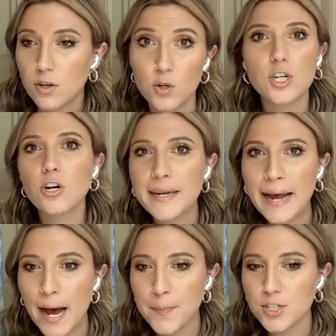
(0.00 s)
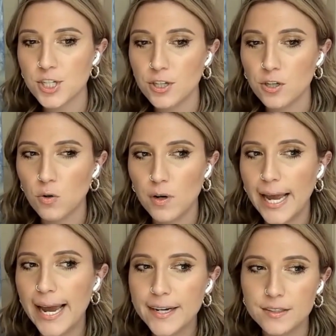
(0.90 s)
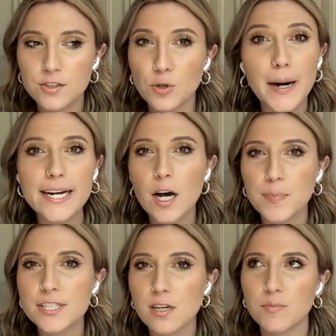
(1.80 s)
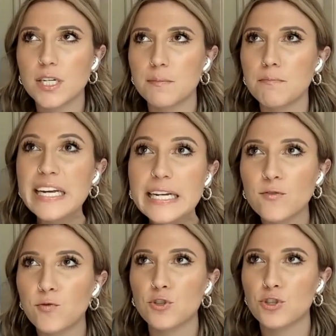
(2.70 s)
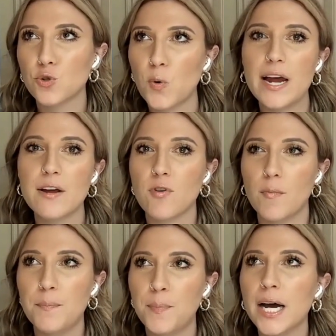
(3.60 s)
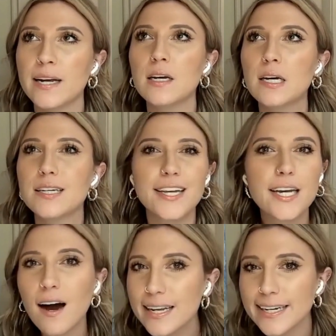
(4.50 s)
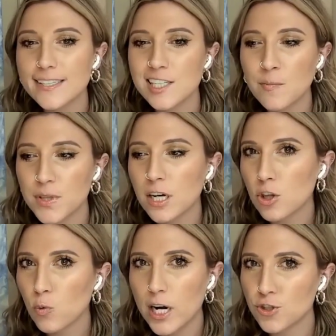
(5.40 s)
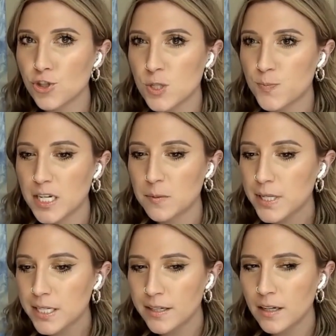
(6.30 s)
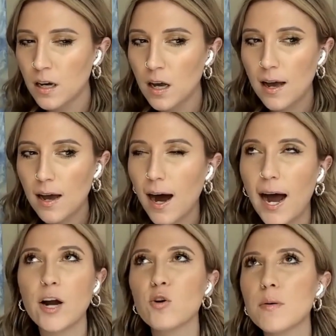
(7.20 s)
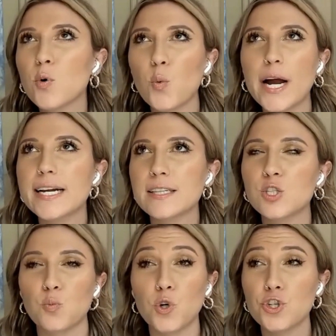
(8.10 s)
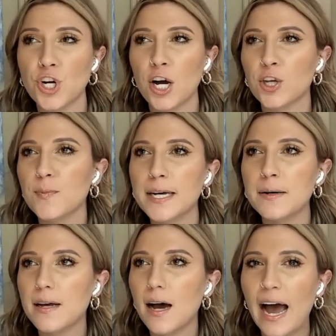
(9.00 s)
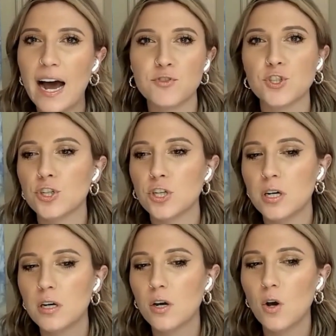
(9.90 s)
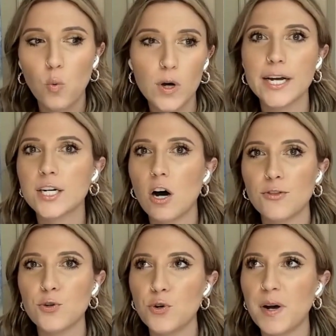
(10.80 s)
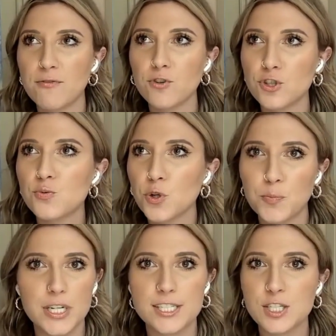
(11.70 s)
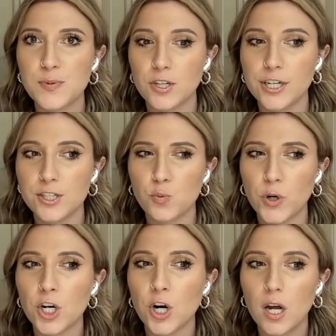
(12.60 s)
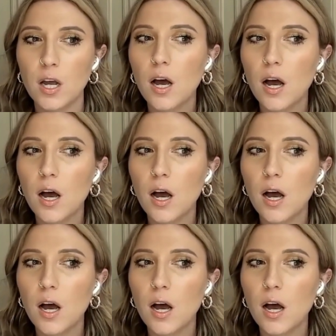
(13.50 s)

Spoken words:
you know, it's already happened to you and there might not be something meaningful to derive from it, but you got to get something. Otherwise you're just being beaten. I remember writing this Word document after what I had gone through in my first workplace experience, where